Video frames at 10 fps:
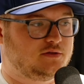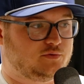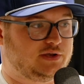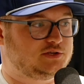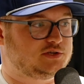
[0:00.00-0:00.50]

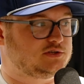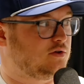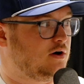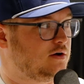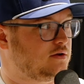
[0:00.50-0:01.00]
three inches
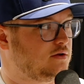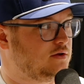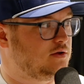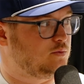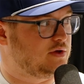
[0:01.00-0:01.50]
long
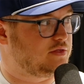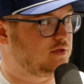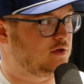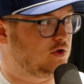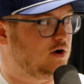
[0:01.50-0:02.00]

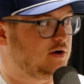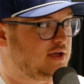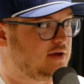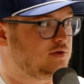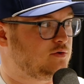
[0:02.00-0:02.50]
with a long
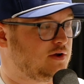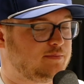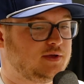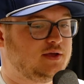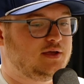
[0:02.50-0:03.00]
heavy
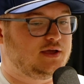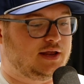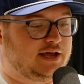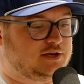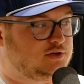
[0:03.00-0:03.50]
grip
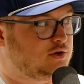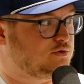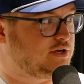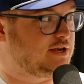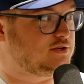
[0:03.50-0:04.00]
and I
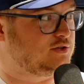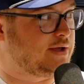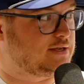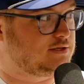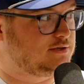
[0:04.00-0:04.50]
don't change the
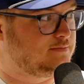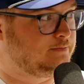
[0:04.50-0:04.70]
weights.